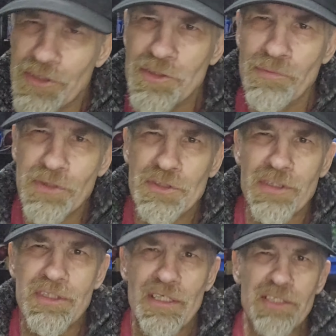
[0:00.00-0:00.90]
is watching
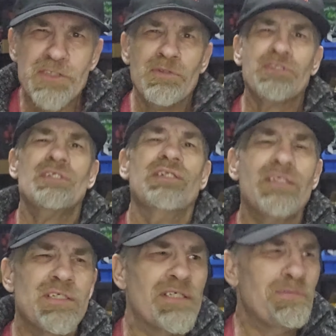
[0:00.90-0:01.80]
telly, she's watching
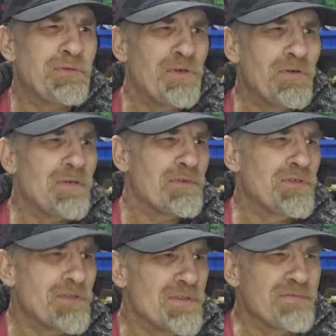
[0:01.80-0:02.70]
a programme
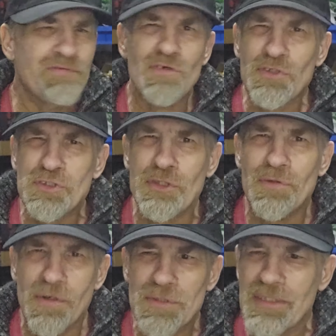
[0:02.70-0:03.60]
called Fortune
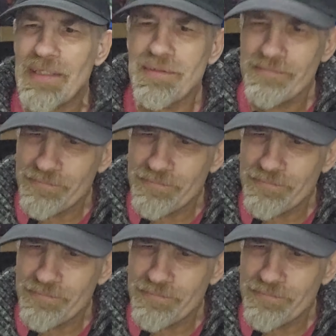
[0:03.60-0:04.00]
Hotel.